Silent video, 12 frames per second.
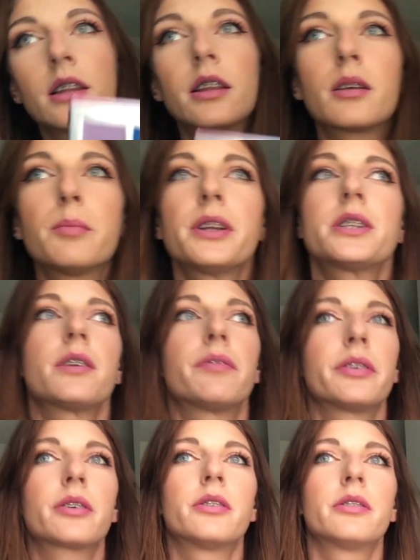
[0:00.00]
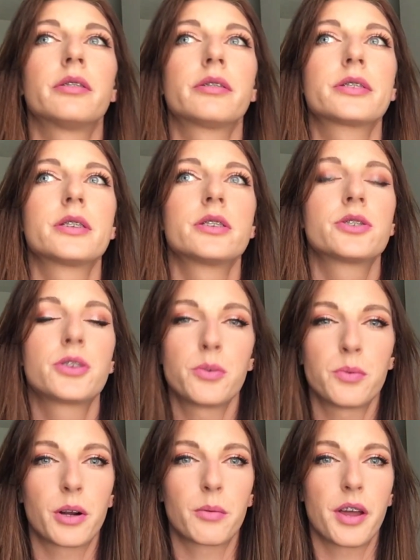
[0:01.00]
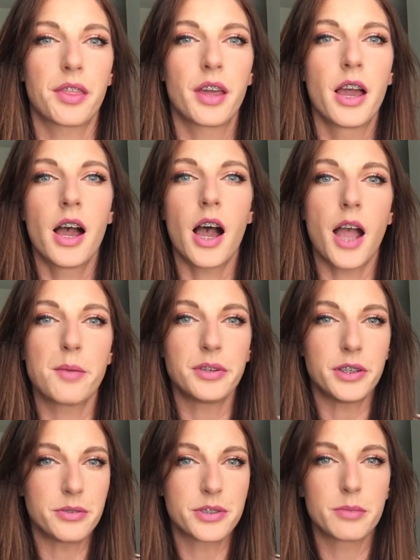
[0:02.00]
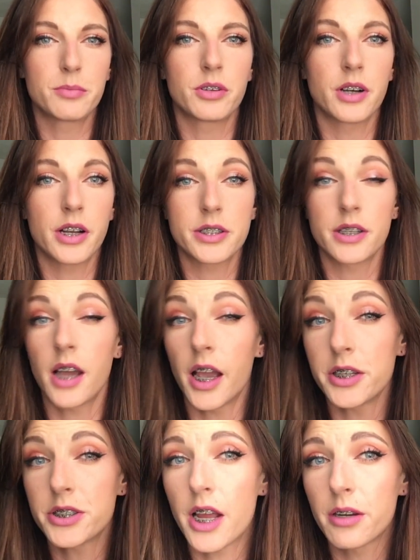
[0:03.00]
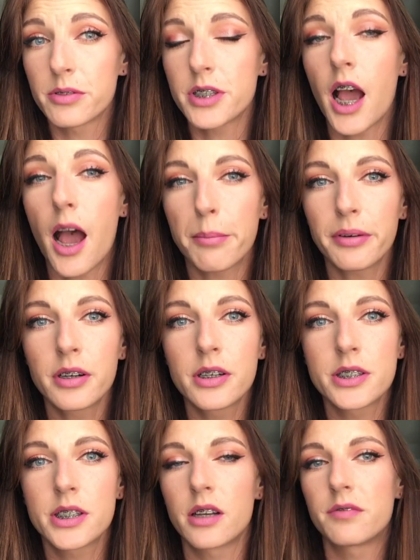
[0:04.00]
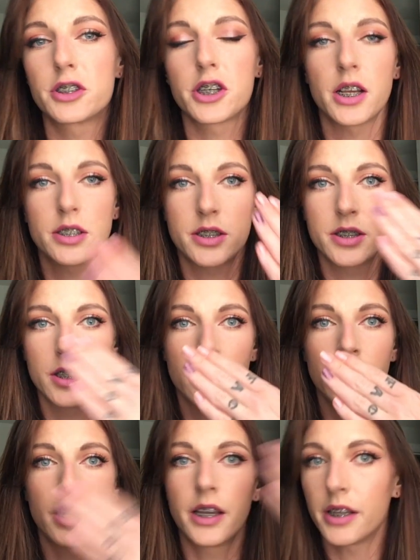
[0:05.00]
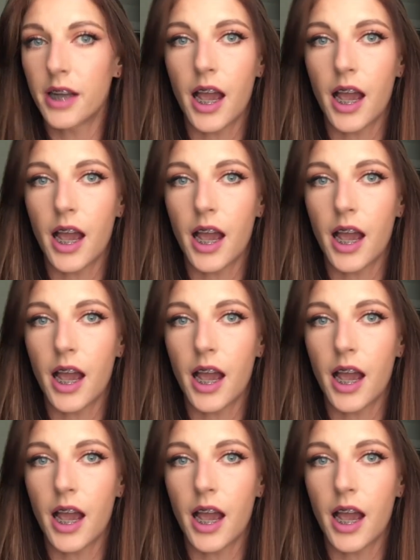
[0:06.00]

a little bit difficult to work with. I would use it more as an eyeshadow topper instead of just an